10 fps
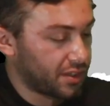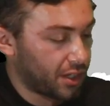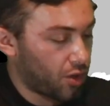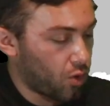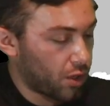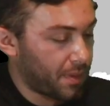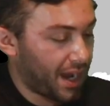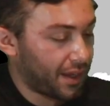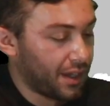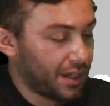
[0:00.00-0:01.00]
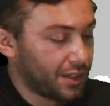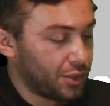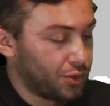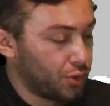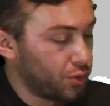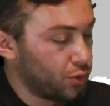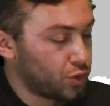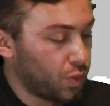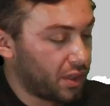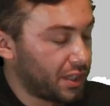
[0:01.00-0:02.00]
their quarterback. You do lose
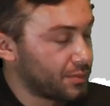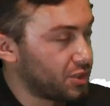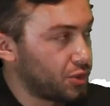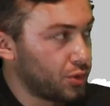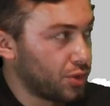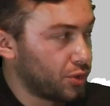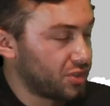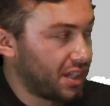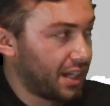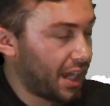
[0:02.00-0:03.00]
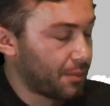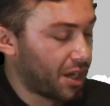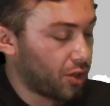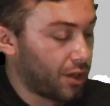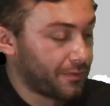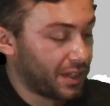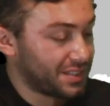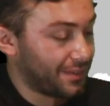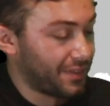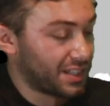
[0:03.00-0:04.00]
Williams. You do lose Needham on offense.
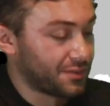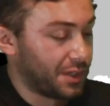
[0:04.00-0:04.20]
Defensively,